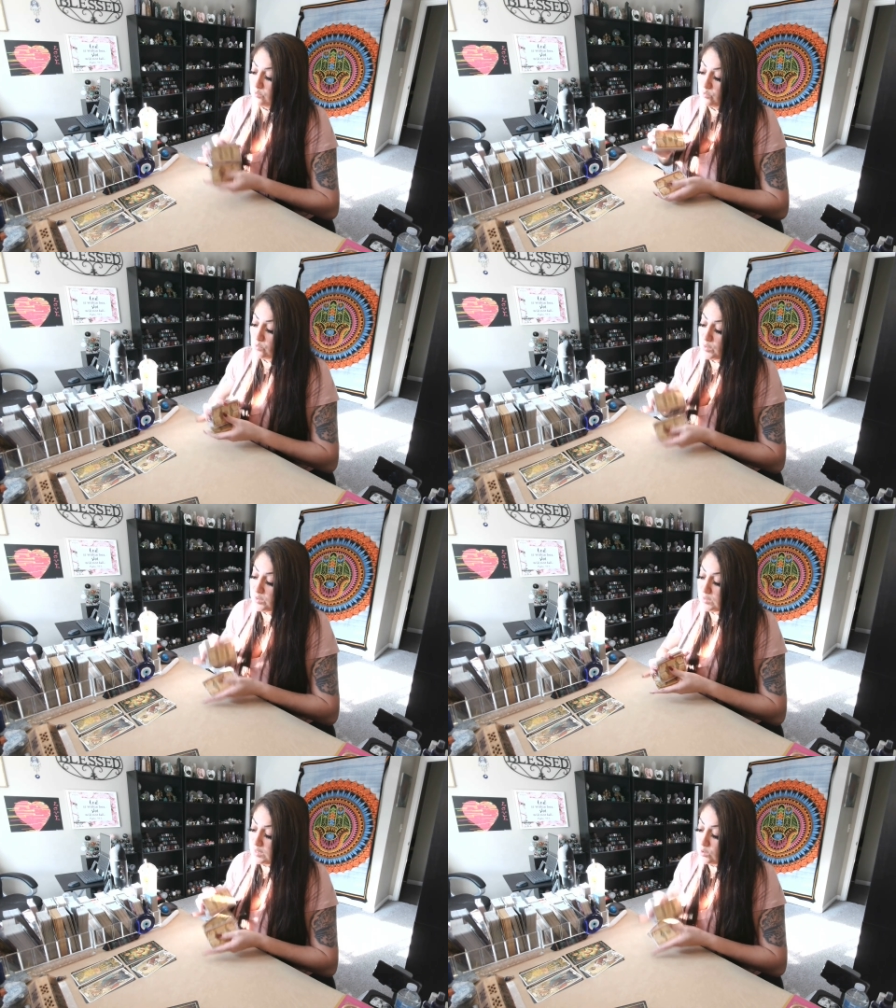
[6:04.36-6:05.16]
with
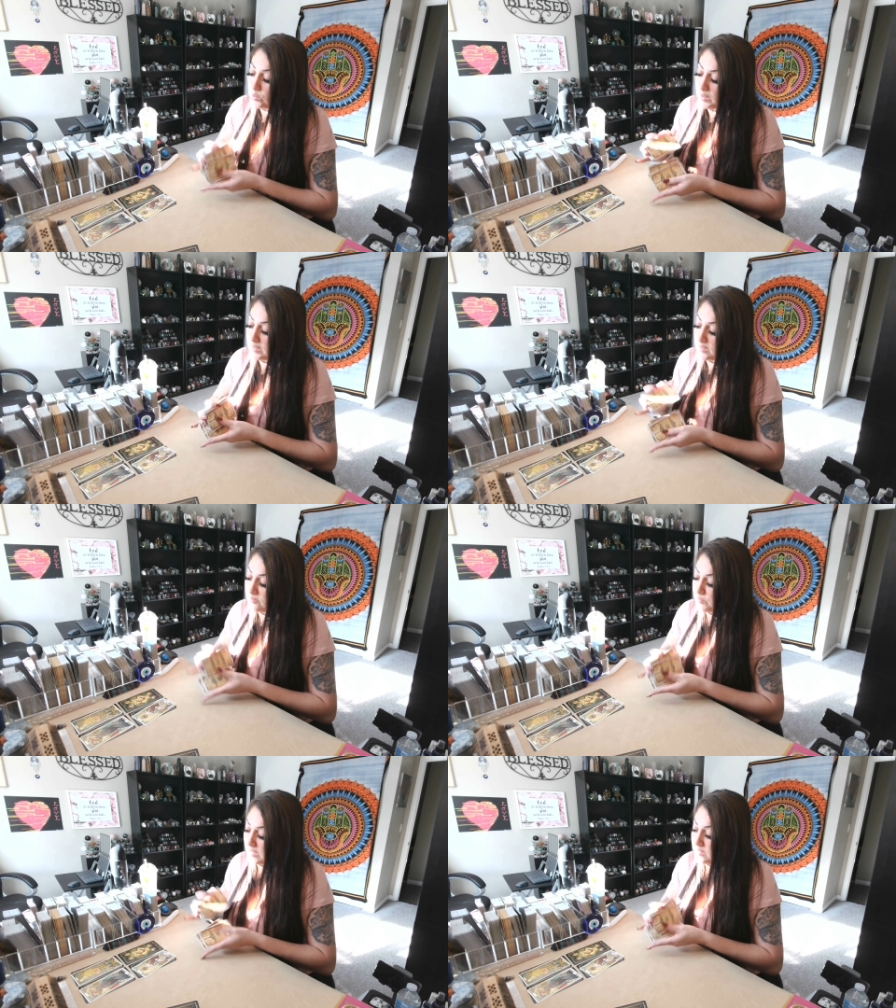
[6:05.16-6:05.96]
the Queen of
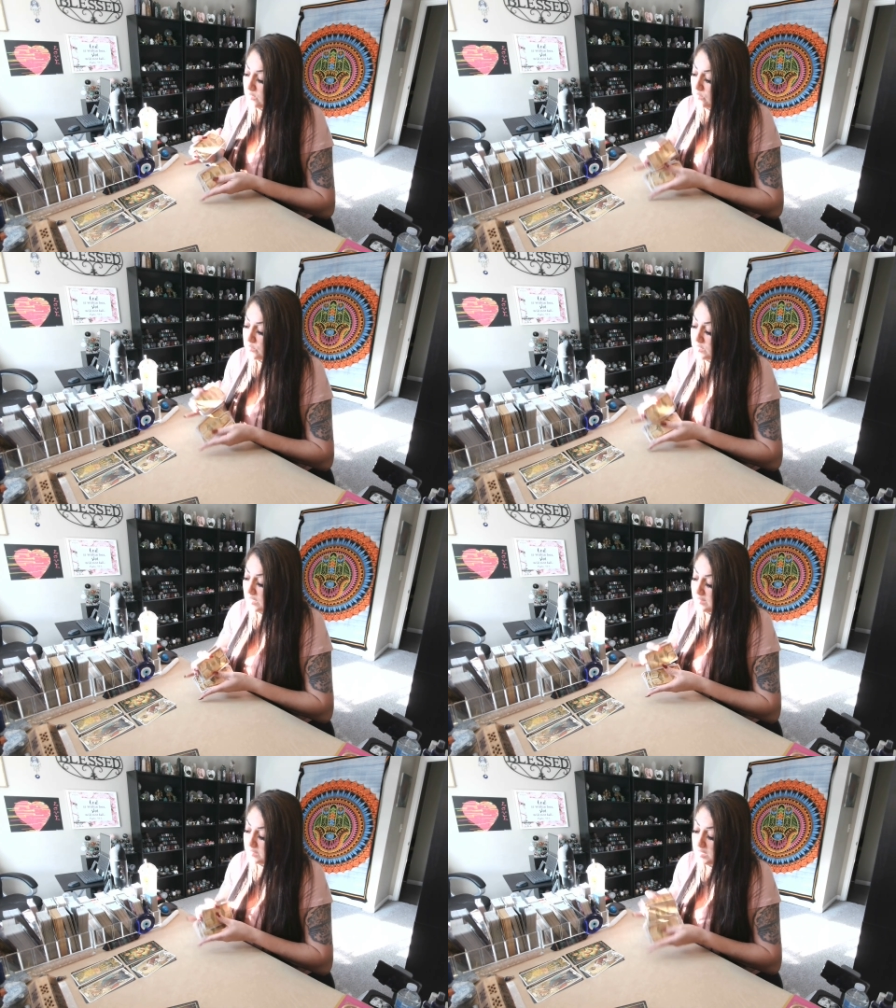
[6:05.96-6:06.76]
Pentacles
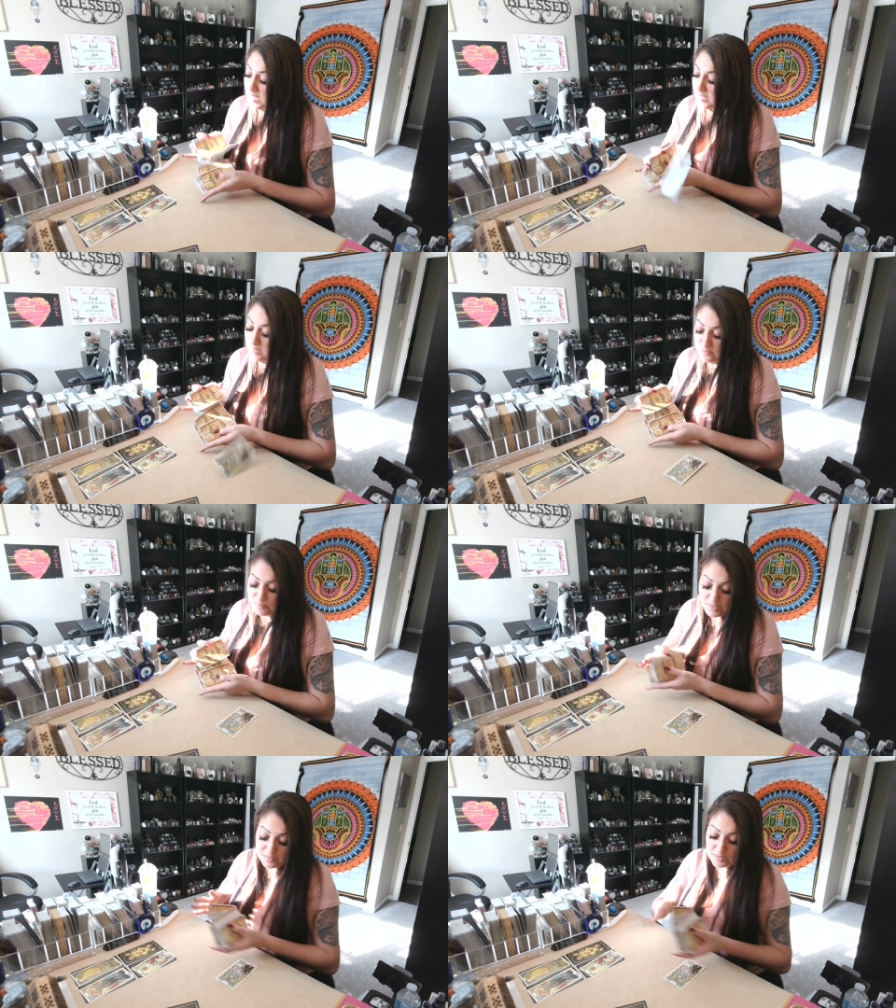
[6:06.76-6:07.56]
and the Ten of
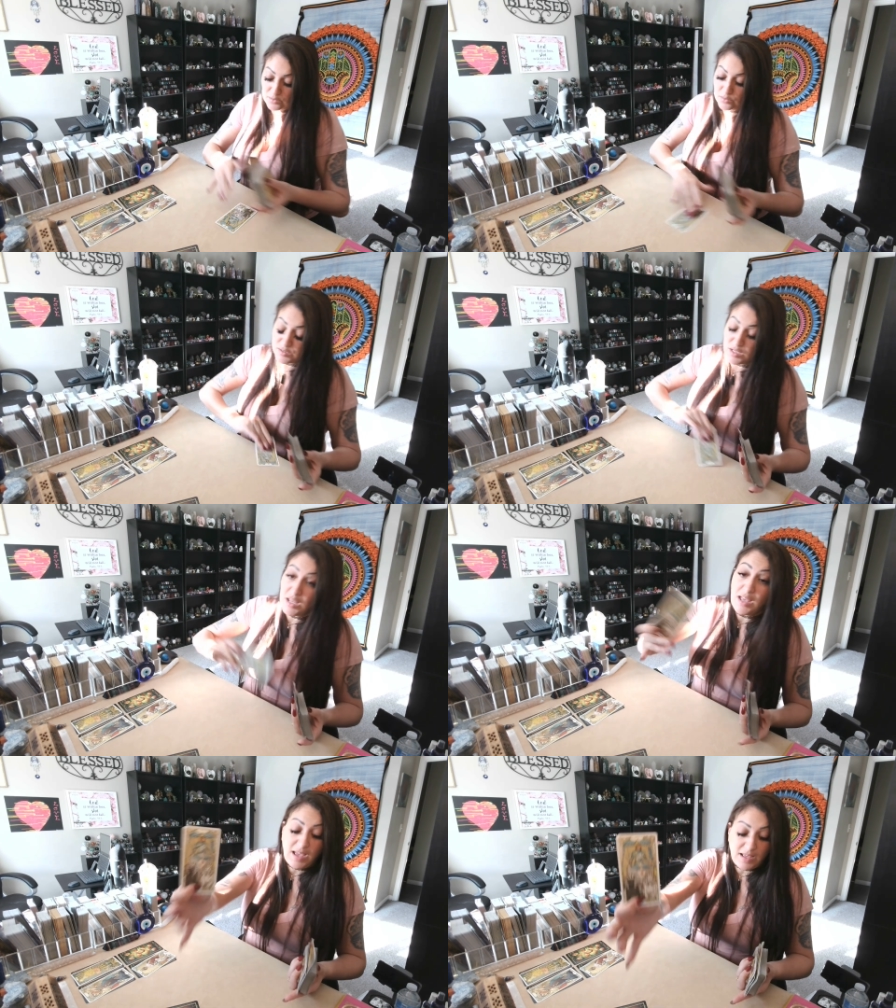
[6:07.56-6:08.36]
Pentacles
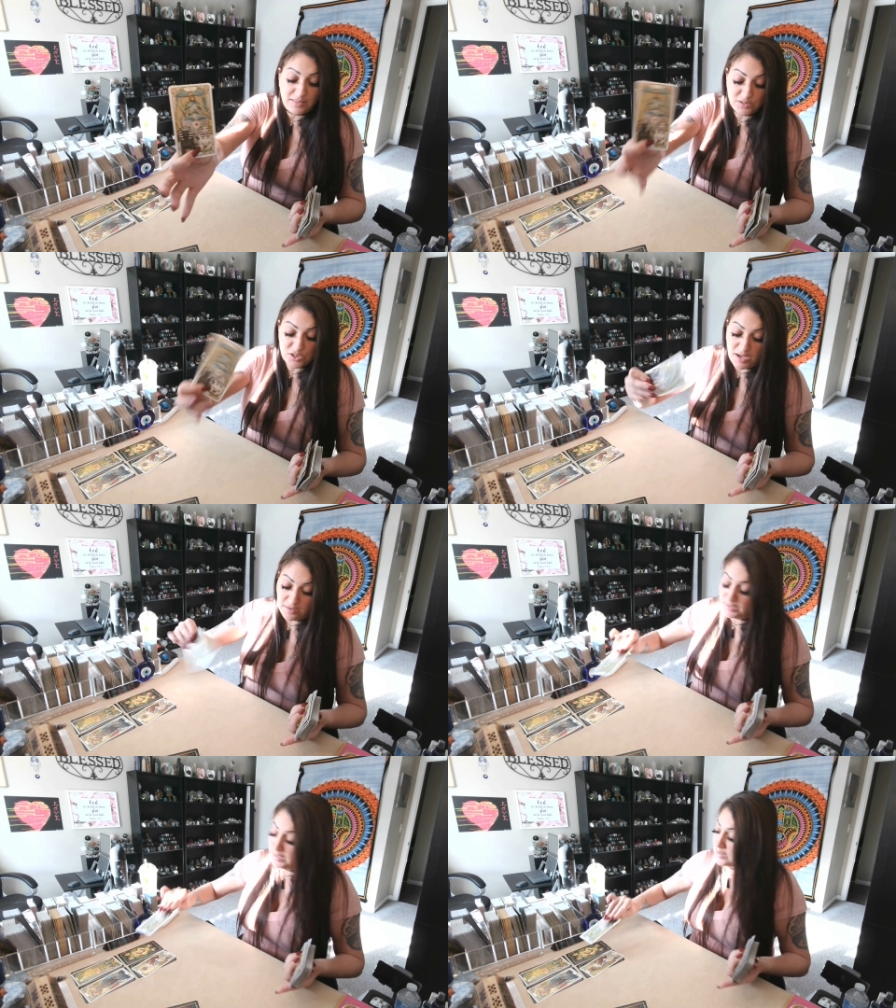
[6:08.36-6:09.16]
and the
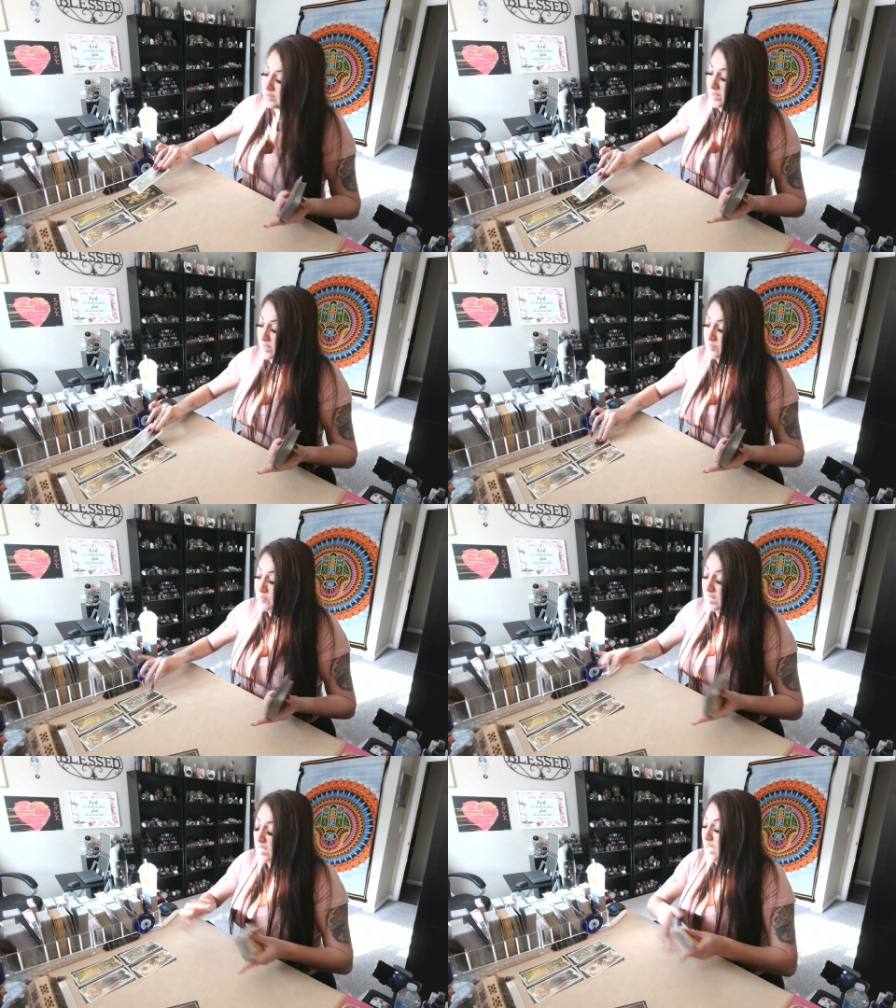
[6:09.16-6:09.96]
Chariot. Yeah.
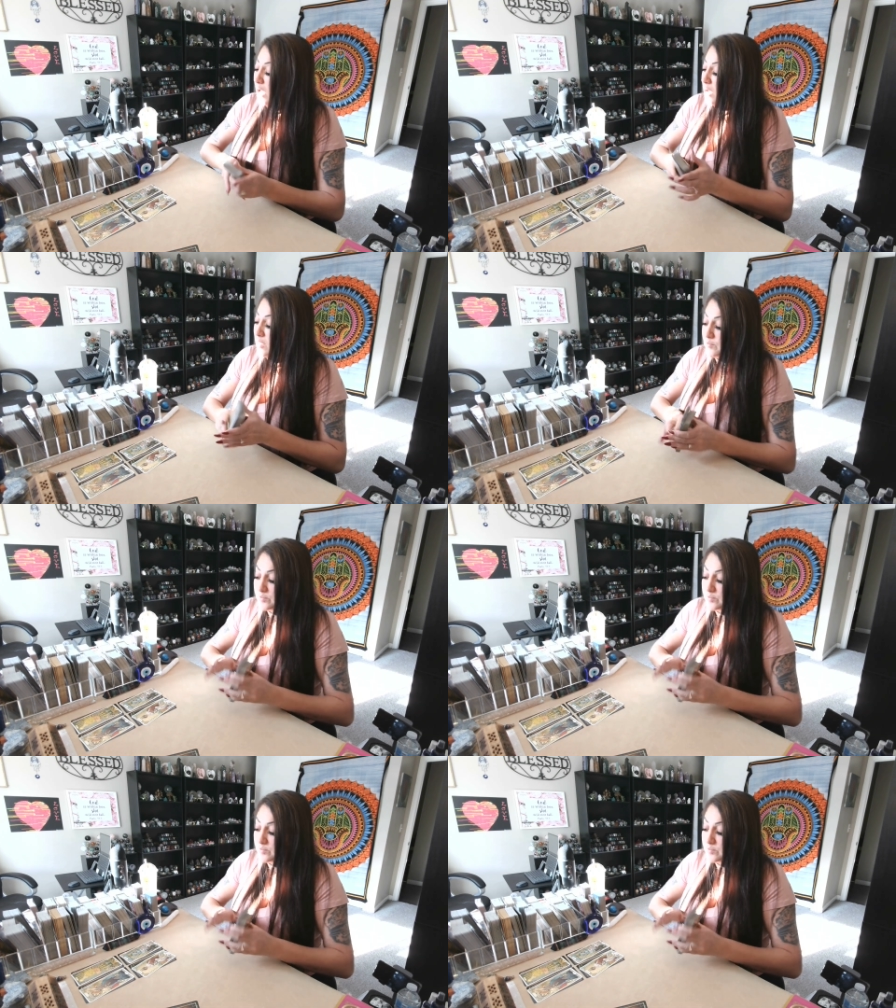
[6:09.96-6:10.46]
Um,